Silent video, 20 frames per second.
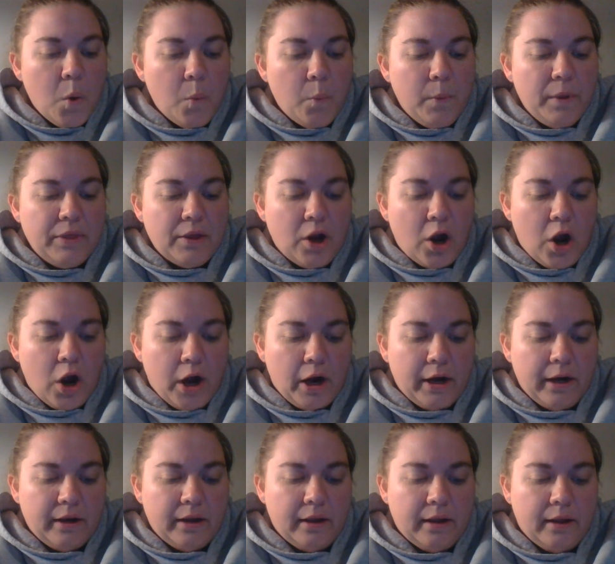When the
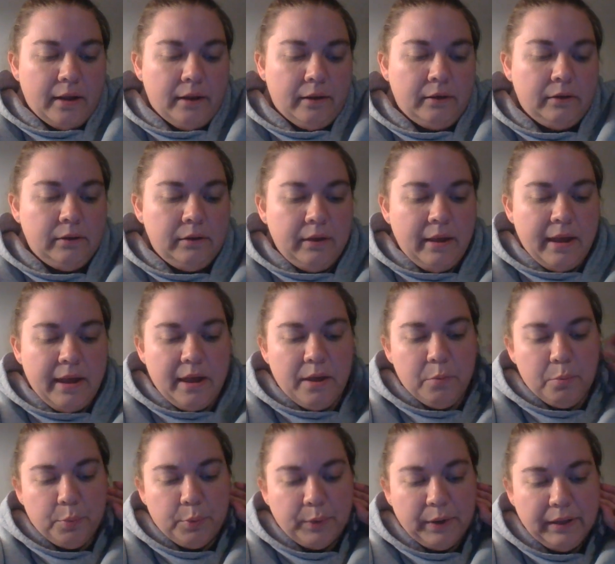heart
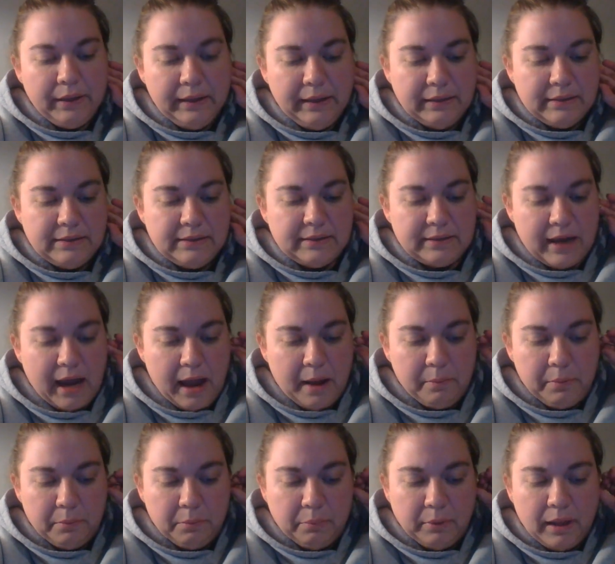and breathing
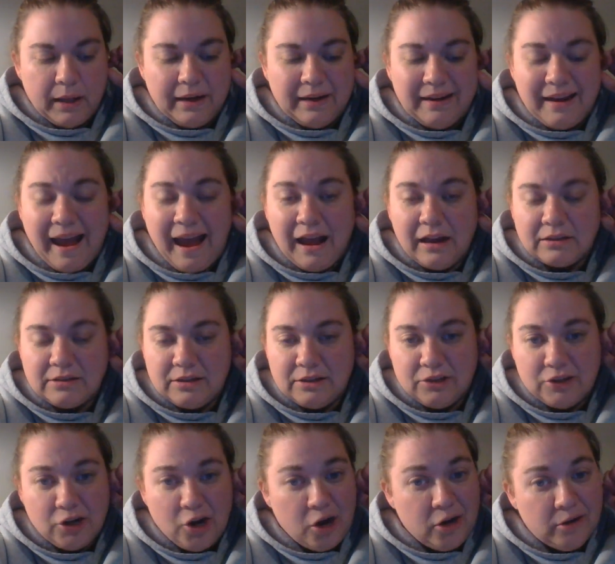stop, blood and
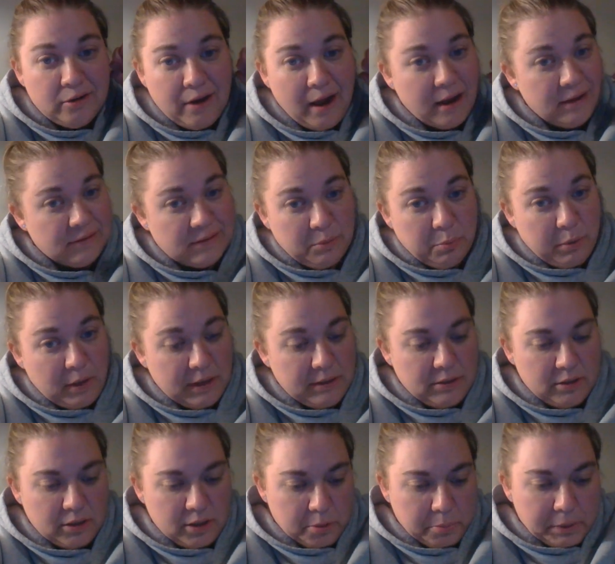oxygen are not supplied
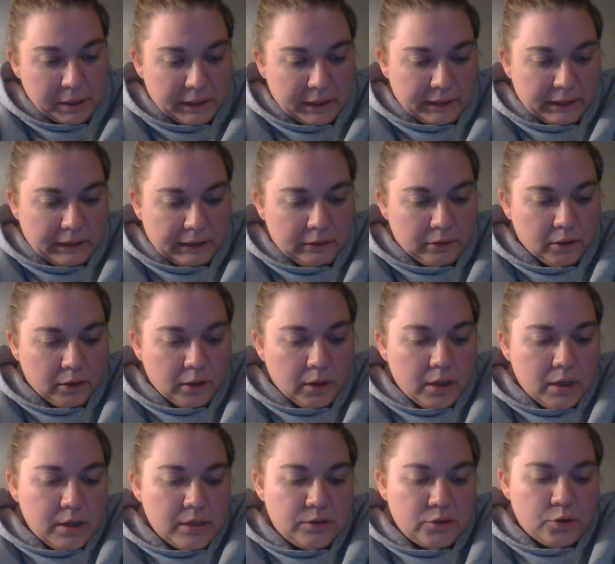to the body.
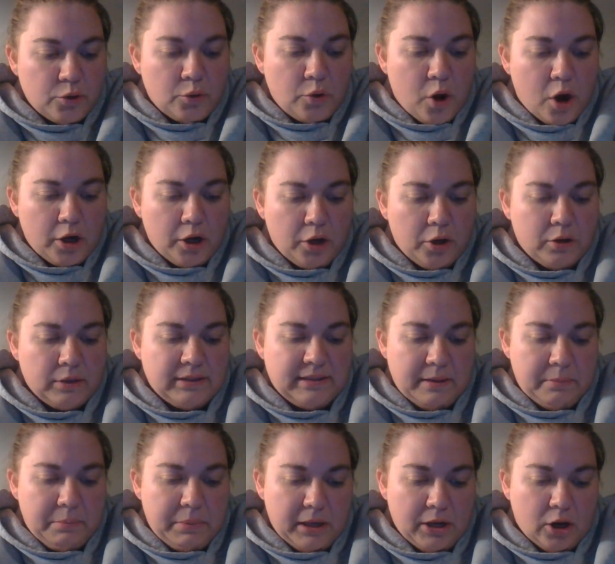So
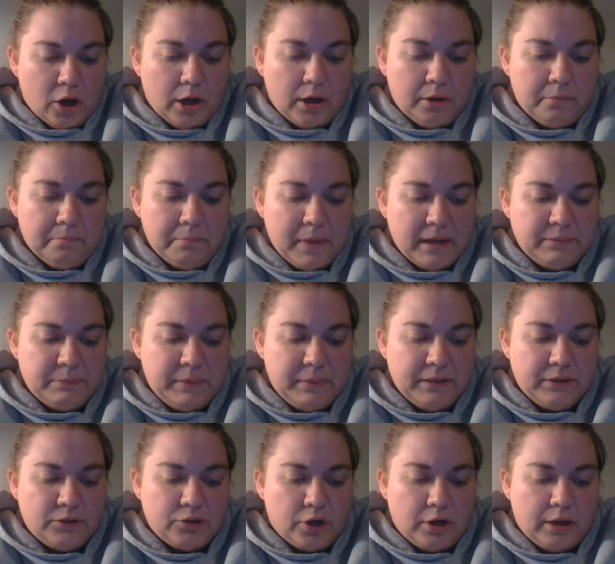CPR must be
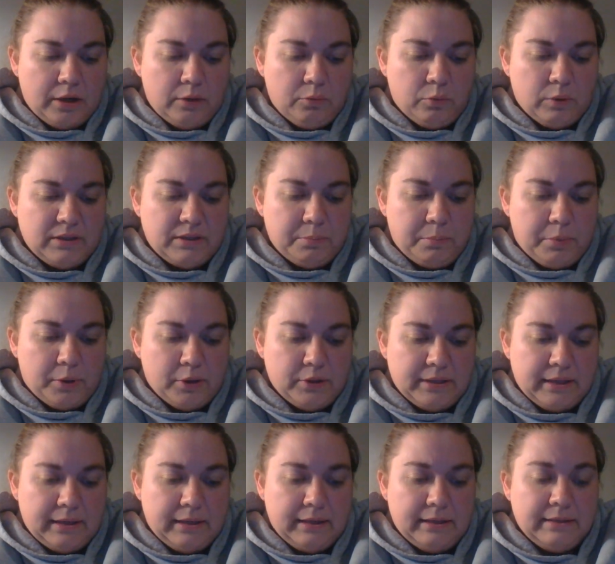started once a
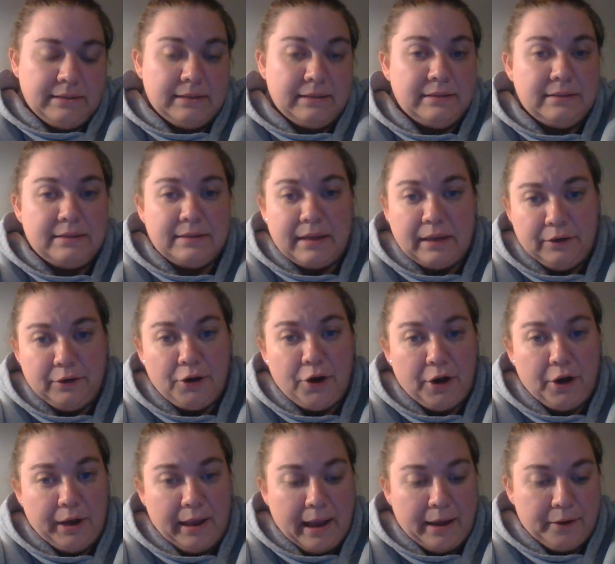person is in sudden
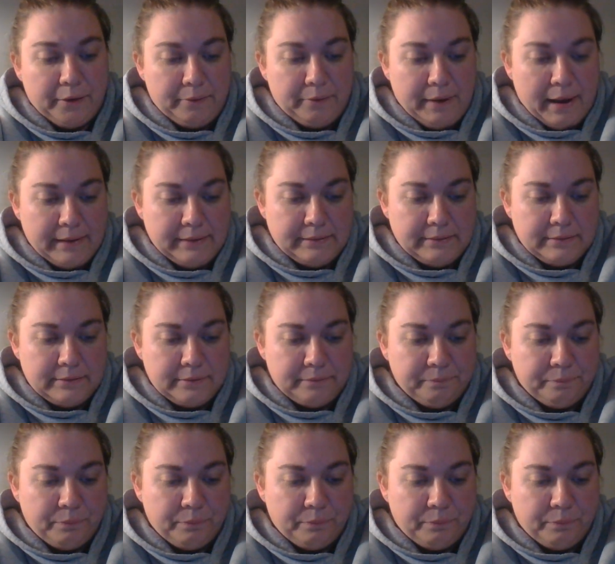cardiac arrest.